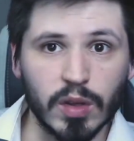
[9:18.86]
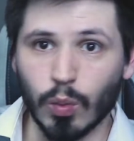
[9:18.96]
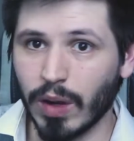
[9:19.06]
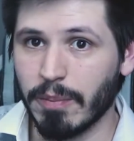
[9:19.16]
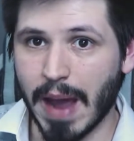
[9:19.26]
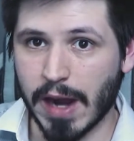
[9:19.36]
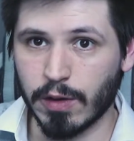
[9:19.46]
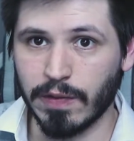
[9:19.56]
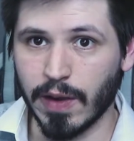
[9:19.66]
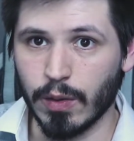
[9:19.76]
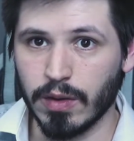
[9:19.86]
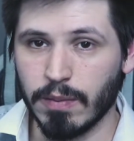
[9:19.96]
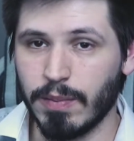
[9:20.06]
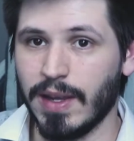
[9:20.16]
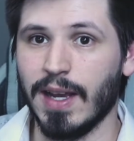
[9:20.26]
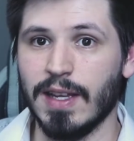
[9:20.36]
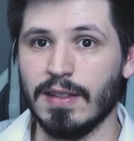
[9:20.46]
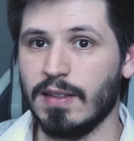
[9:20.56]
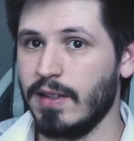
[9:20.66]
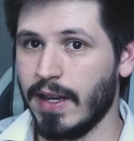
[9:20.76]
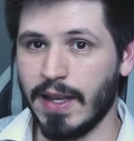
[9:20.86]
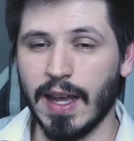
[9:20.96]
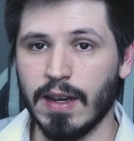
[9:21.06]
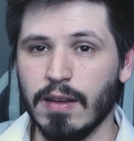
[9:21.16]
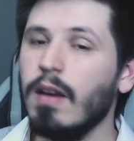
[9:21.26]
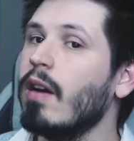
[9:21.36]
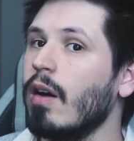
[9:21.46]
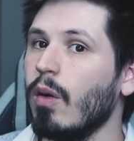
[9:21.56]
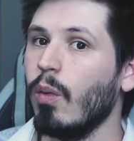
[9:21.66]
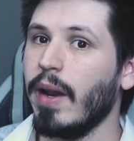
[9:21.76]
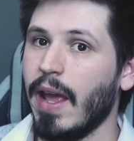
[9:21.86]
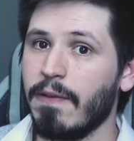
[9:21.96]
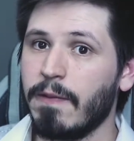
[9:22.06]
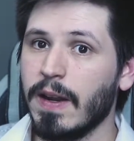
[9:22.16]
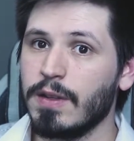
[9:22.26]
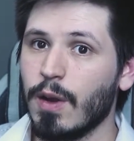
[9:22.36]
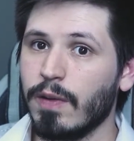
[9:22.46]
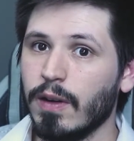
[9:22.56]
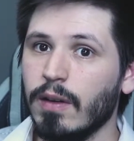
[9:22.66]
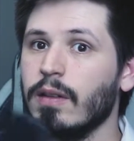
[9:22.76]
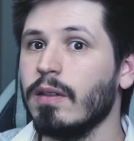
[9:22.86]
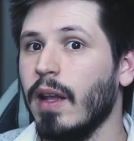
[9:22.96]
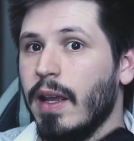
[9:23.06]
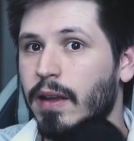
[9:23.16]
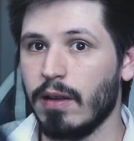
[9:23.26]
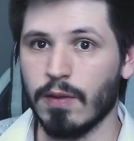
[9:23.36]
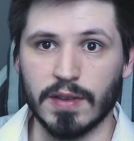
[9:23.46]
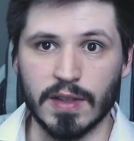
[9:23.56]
than one microphone because, yet again, when I have friends over, like you've